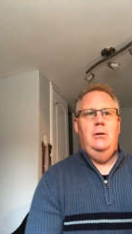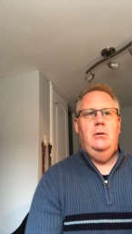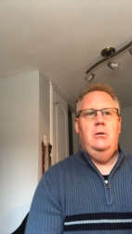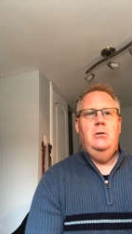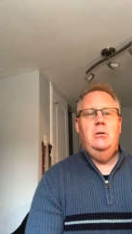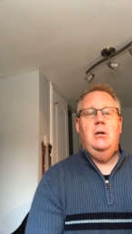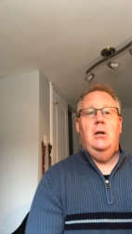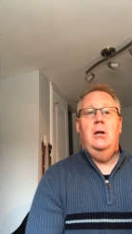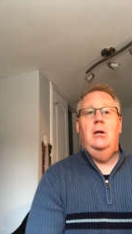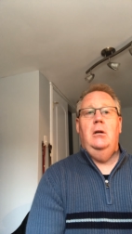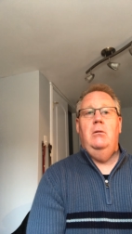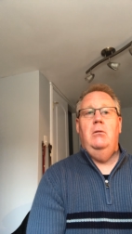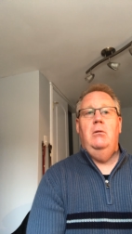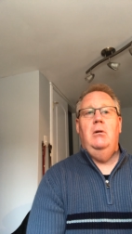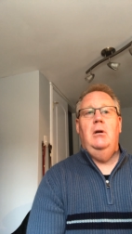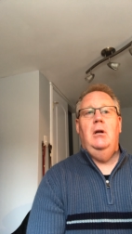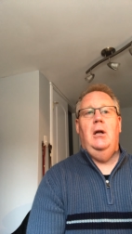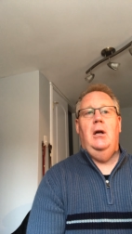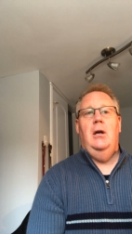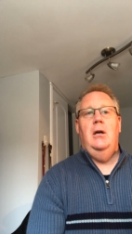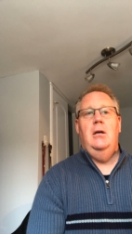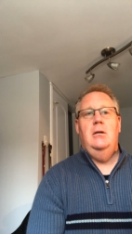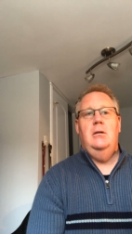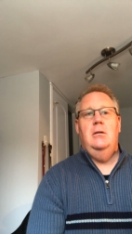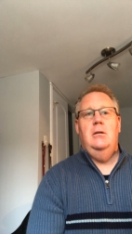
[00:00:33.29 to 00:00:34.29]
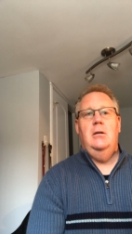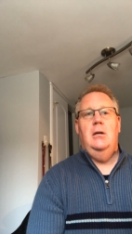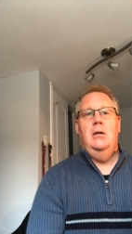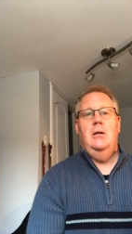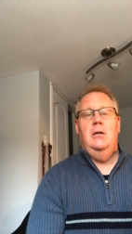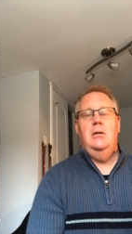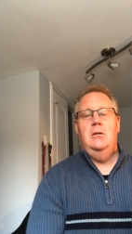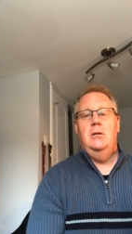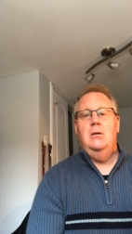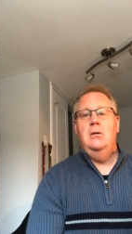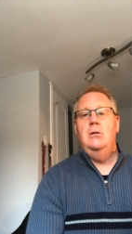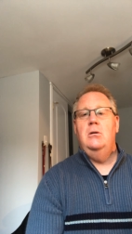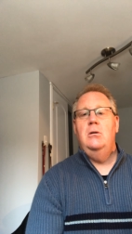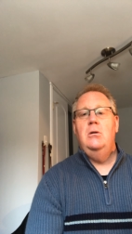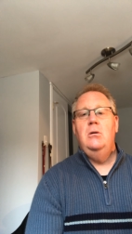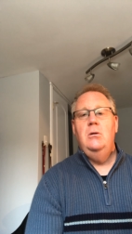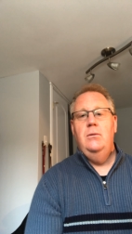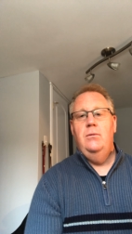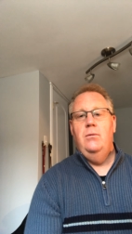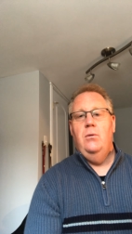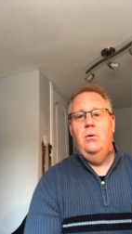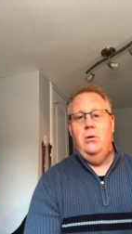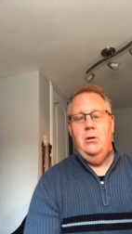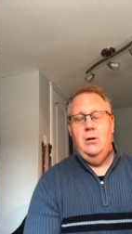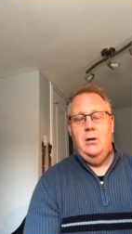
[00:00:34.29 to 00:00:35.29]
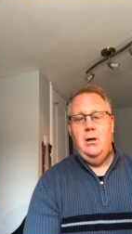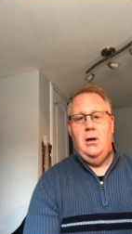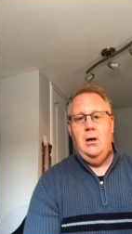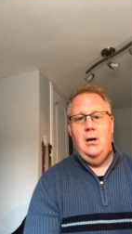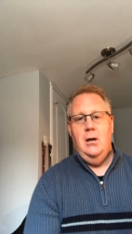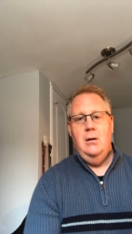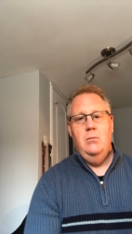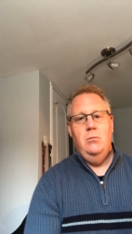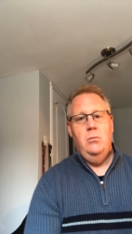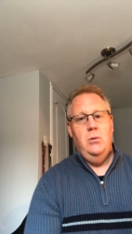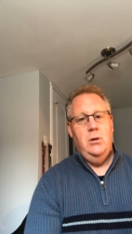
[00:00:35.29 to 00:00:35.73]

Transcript: you suddenly realize that it's in 2/4 time,